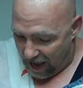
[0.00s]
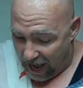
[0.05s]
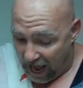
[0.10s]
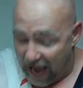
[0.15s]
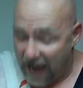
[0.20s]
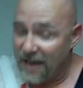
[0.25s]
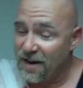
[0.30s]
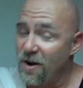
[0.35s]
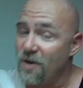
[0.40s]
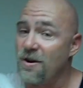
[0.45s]

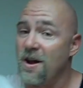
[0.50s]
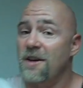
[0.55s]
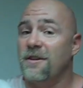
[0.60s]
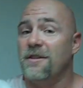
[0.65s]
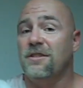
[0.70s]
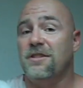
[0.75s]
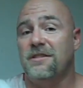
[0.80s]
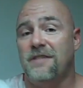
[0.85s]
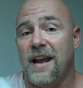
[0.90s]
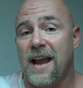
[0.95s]
I don't
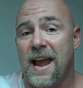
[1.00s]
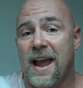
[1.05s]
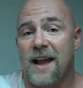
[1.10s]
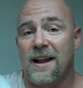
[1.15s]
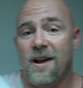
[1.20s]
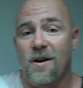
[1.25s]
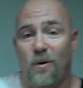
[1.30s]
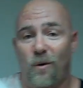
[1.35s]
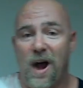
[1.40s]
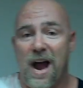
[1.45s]

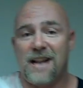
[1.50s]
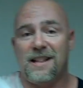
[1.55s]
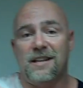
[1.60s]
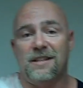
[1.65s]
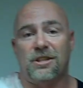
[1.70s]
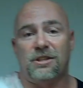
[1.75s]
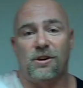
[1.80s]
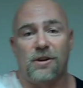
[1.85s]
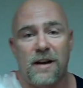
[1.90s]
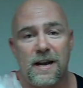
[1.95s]
understand why
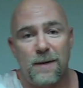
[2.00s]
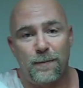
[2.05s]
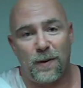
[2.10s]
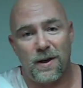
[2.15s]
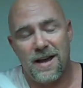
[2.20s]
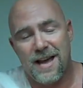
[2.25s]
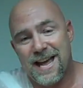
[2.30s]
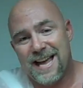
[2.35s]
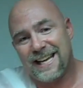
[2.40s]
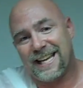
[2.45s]
this creep
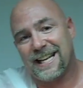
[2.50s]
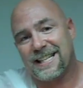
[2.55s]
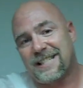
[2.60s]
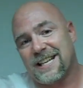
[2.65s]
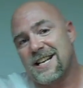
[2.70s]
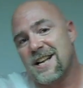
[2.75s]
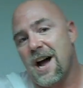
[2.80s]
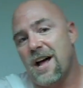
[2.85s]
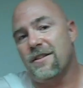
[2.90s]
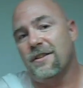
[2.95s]
gets
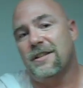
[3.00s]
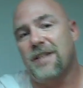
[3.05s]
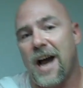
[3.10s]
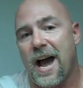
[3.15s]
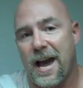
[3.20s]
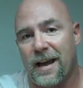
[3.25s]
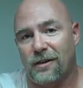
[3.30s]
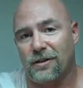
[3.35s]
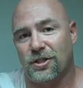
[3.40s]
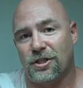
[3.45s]
another
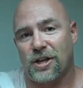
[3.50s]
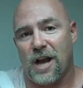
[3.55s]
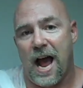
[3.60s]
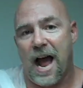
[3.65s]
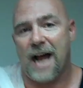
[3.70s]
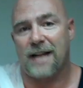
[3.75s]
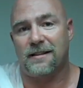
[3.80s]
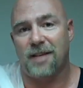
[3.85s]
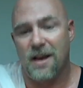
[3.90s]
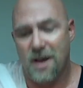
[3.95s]
title
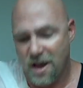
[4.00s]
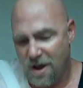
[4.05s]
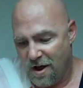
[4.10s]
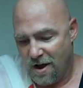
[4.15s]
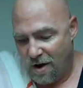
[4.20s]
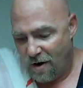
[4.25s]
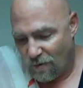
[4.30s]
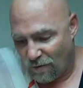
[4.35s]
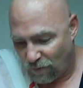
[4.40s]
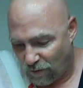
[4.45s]
shot
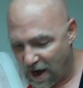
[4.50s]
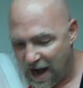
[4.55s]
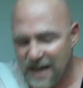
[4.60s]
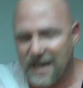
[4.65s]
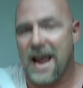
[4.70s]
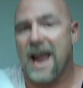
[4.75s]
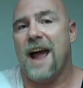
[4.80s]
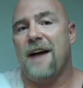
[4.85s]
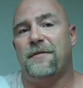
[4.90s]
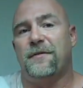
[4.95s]
right
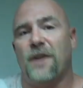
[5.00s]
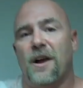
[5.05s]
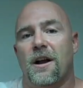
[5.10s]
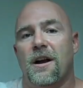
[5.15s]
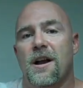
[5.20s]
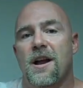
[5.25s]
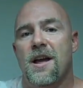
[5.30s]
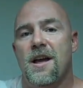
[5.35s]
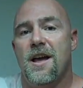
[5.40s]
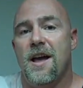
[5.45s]

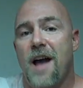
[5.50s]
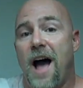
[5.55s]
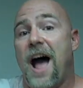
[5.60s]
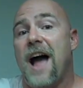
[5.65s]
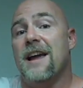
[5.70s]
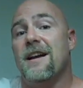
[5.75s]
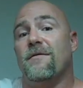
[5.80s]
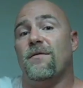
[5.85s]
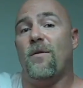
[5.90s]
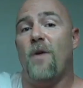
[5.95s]
after
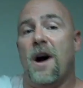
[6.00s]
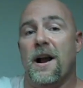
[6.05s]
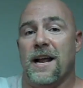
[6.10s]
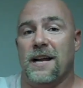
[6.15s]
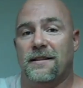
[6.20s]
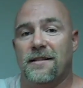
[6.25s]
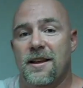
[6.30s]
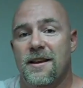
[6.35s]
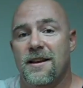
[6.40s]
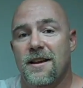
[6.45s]
I have won it.